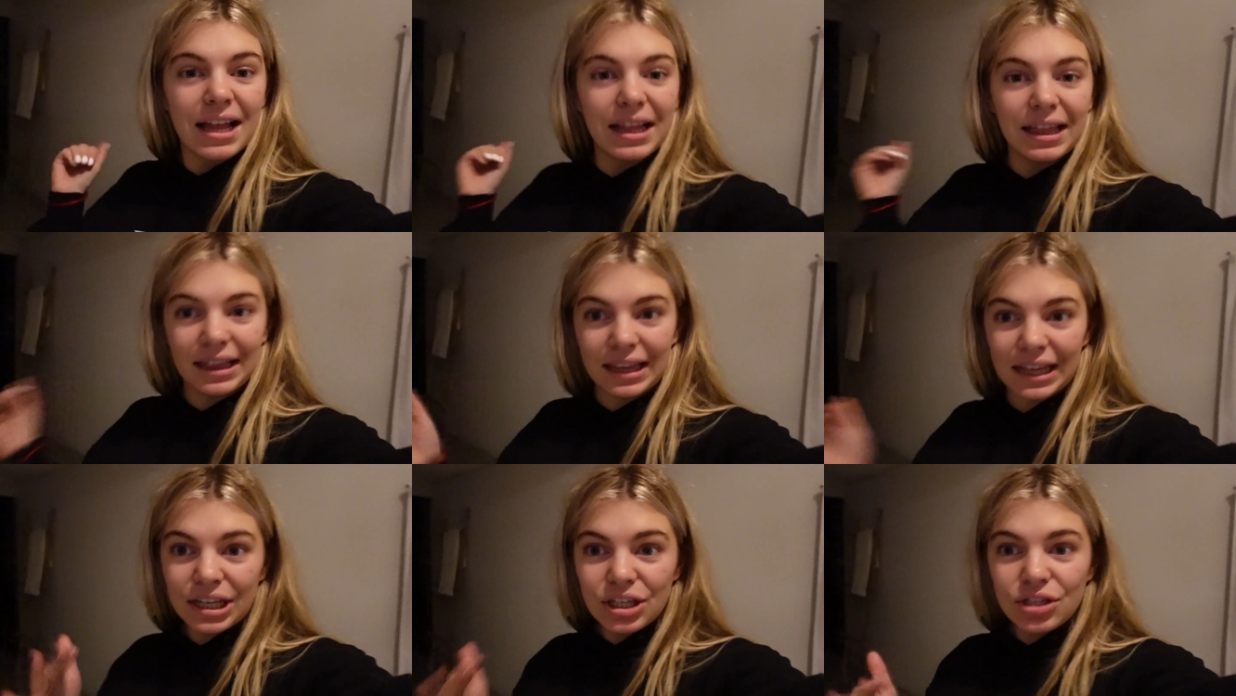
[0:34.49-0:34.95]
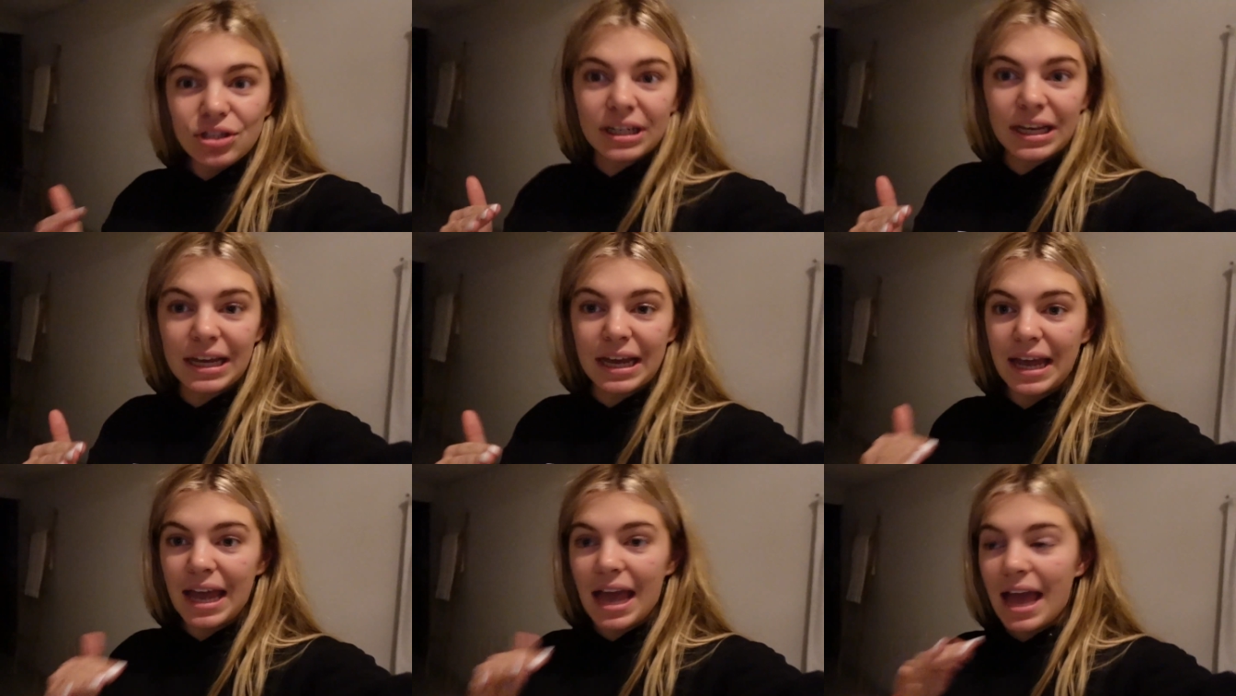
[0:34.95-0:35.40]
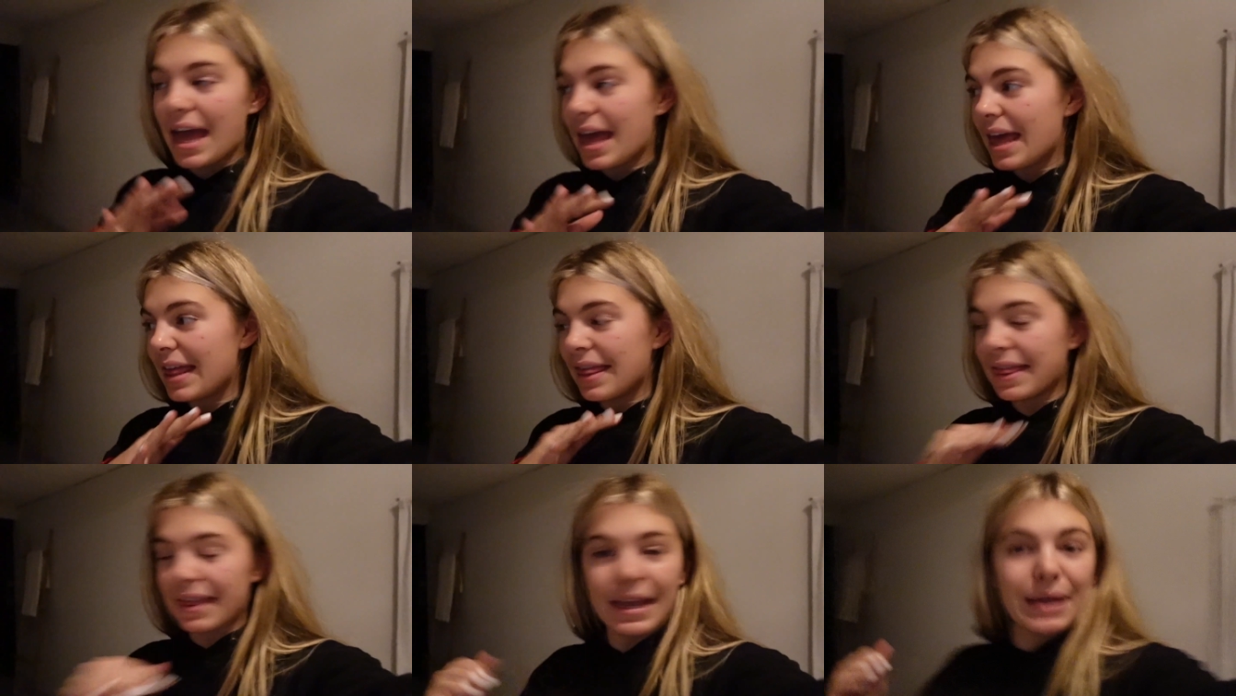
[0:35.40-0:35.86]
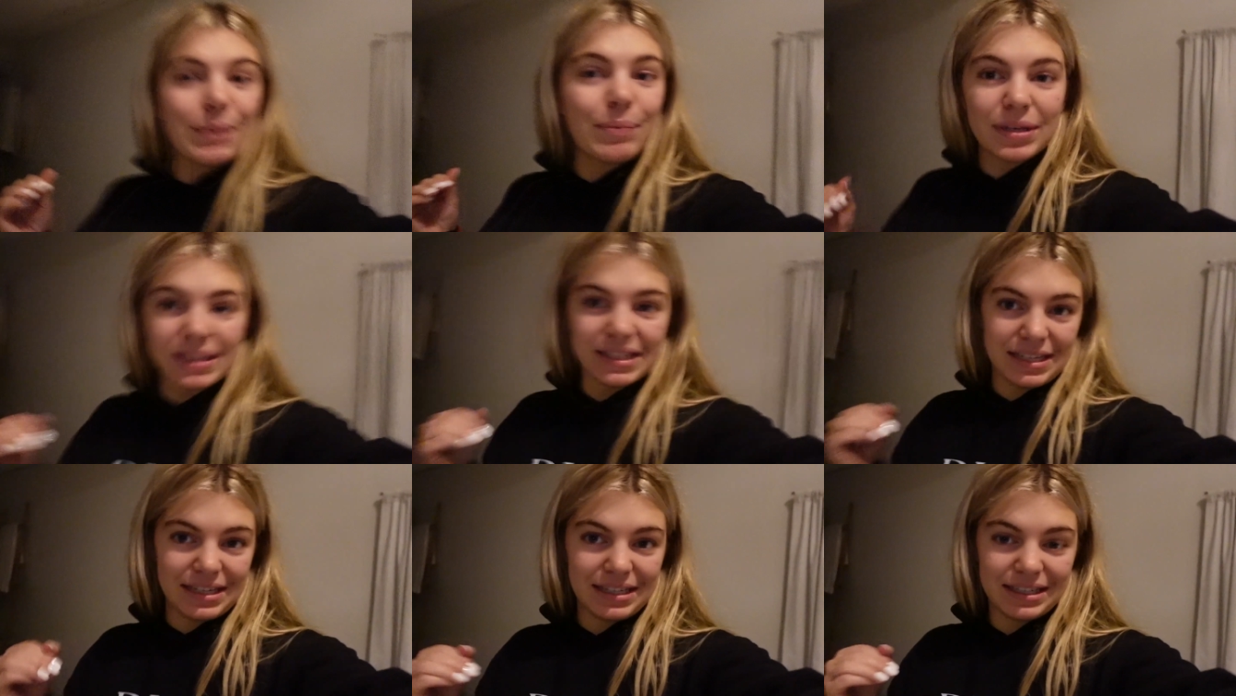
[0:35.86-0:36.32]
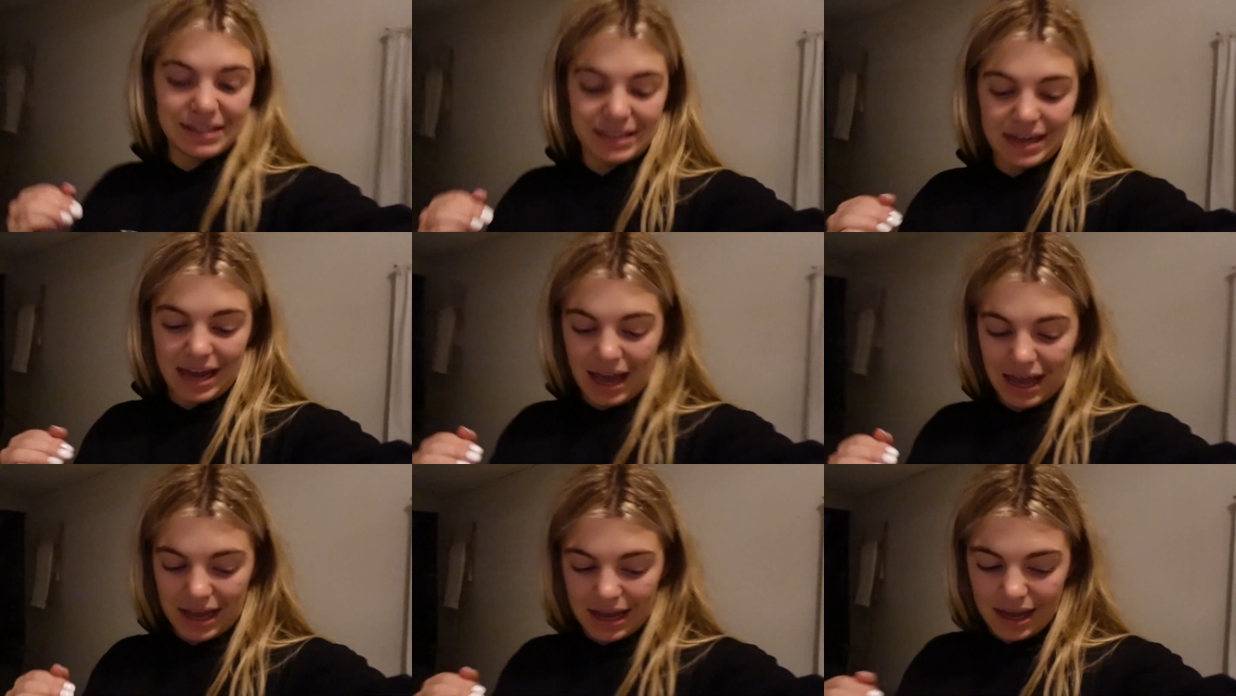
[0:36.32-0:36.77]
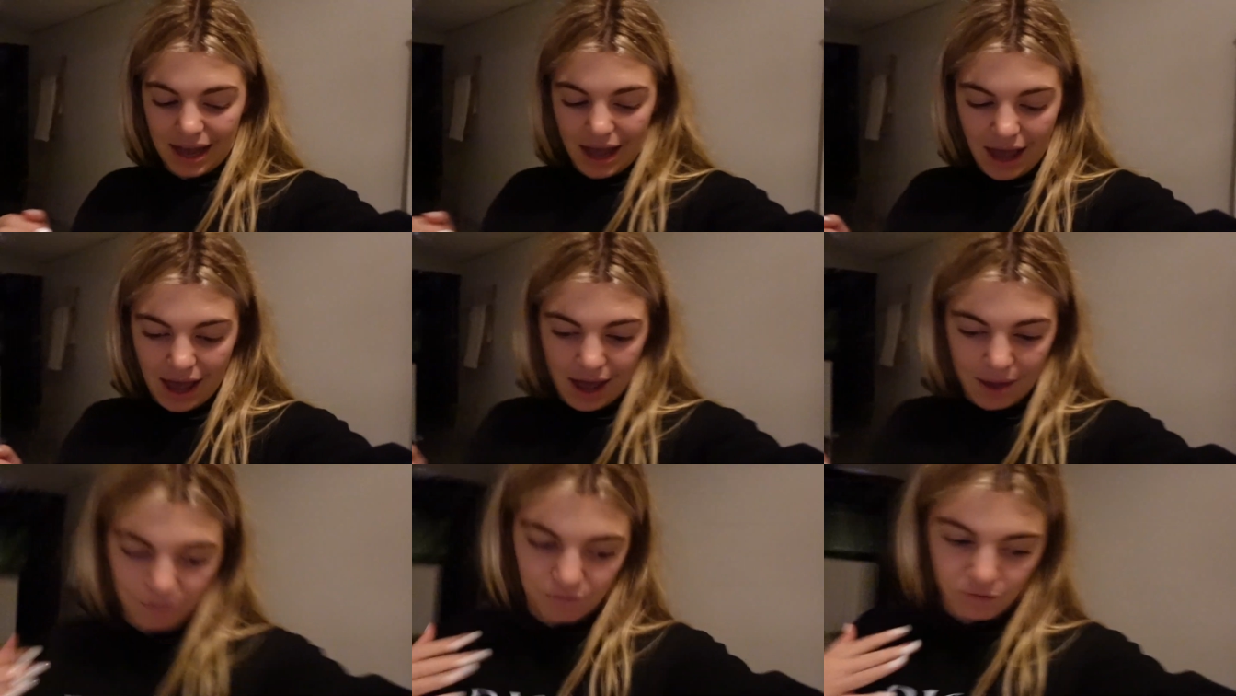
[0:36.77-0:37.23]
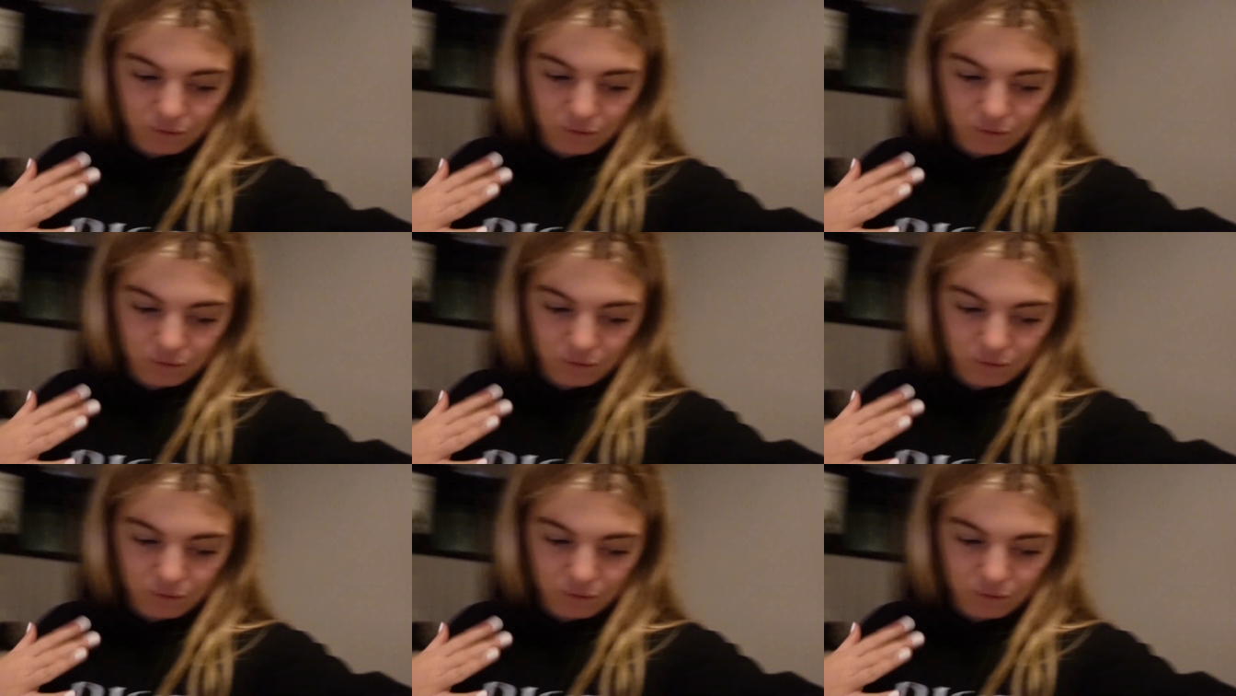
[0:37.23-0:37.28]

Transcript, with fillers: literally the busiest day um,